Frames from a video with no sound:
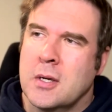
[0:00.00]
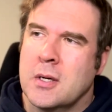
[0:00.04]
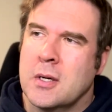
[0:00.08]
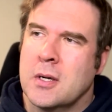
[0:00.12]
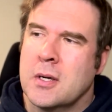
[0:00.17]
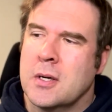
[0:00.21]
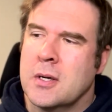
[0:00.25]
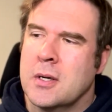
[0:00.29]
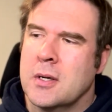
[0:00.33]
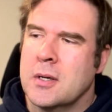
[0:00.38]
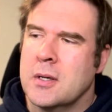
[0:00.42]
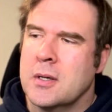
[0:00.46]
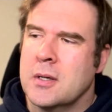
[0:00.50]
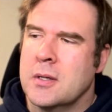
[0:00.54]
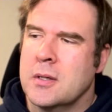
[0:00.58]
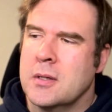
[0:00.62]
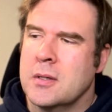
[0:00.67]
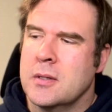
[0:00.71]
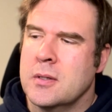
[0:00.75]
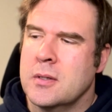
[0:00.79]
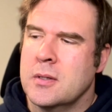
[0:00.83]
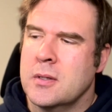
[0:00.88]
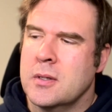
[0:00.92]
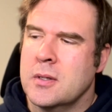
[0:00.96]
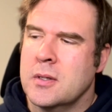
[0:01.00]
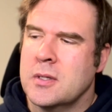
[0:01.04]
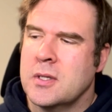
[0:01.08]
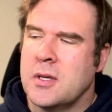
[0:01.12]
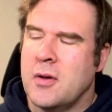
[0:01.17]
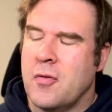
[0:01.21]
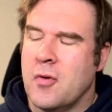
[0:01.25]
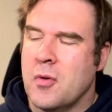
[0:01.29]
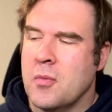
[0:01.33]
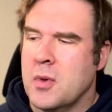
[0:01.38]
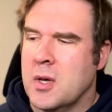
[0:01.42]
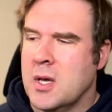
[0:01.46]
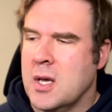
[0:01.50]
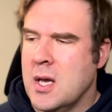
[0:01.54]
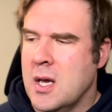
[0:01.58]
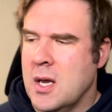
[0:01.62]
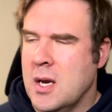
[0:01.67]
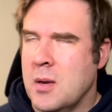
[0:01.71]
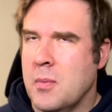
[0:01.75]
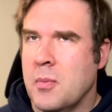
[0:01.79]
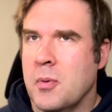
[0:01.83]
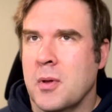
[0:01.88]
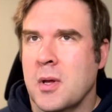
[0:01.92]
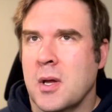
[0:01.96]
Xavier
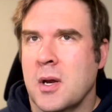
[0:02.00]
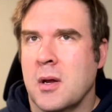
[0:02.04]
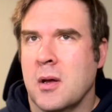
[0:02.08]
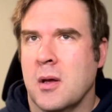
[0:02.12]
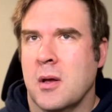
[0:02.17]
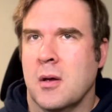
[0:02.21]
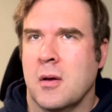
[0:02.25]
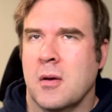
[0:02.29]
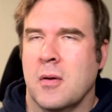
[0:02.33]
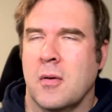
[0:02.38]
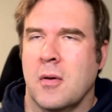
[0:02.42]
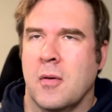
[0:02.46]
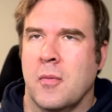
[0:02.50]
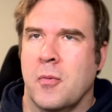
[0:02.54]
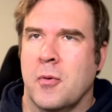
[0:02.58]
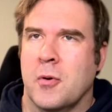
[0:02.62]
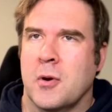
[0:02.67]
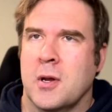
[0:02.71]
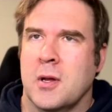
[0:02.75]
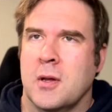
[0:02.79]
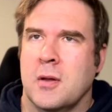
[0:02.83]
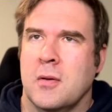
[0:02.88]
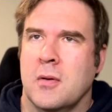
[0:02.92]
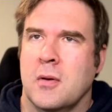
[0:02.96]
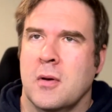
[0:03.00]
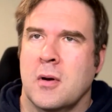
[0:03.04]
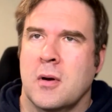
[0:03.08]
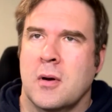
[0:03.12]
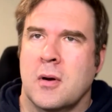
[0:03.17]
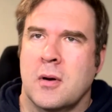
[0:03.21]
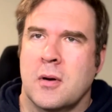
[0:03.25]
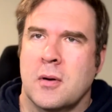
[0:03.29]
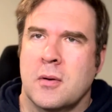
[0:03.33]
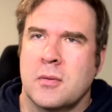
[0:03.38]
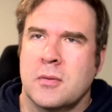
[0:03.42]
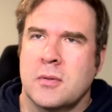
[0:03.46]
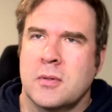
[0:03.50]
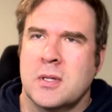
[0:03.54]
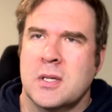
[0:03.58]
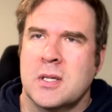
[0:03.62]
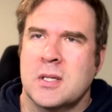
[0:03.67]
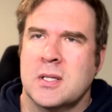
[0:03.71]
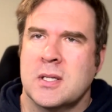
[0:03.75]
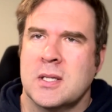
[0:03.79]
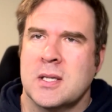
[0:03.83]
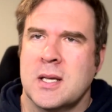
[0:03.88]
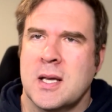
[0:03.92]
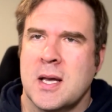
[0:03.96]
McKinney played a pretty
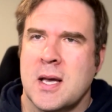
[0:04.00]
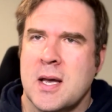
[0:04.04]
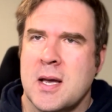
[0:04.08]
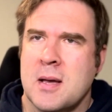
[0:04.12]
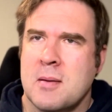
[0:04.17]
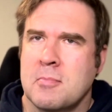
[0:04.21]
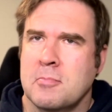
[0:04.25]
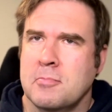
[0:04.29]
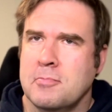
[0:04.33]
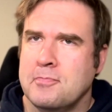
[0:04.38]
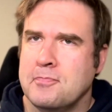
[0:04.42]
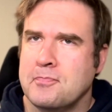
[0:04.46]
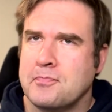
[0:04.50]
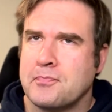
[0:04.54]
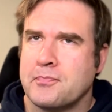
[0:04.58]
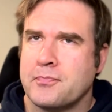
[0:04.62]
decent game.